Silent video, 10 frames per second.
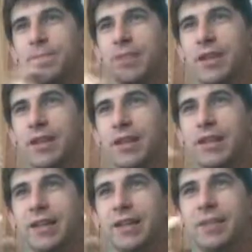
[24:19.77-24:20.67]
like,
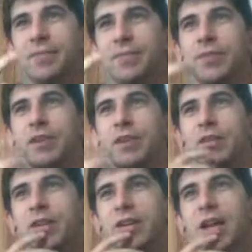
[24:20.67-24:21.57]
look
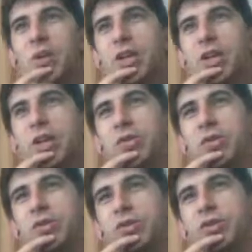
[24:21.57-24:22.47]
at how
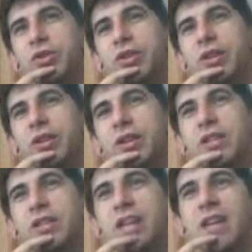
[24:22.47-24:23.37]
huge this
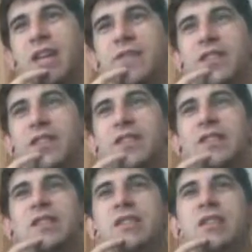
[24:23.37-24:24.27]
canvas is
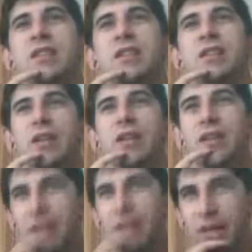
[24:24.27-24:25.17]
in
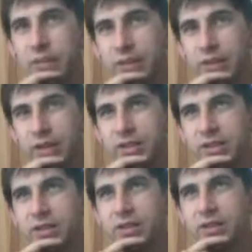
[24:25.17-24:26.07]
game units,
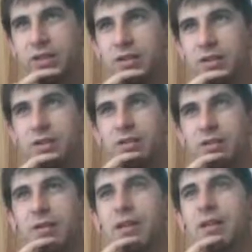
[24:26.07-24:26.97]

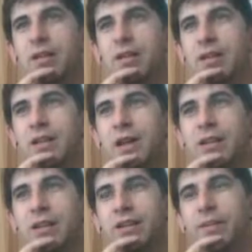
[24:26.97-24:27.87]
right? And
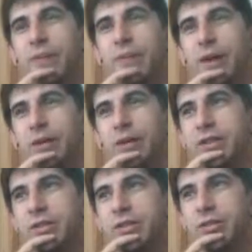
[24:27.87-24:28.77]
then compare it
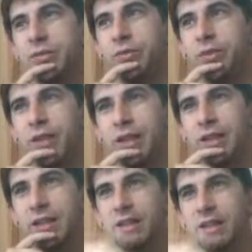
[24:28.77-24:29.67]
to
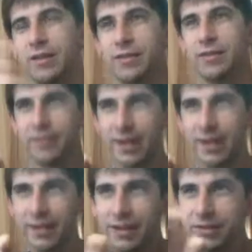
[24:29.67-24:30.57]
that
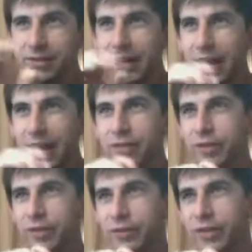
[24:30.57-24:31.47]
little handle
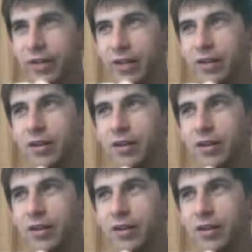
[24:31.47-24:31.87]
over here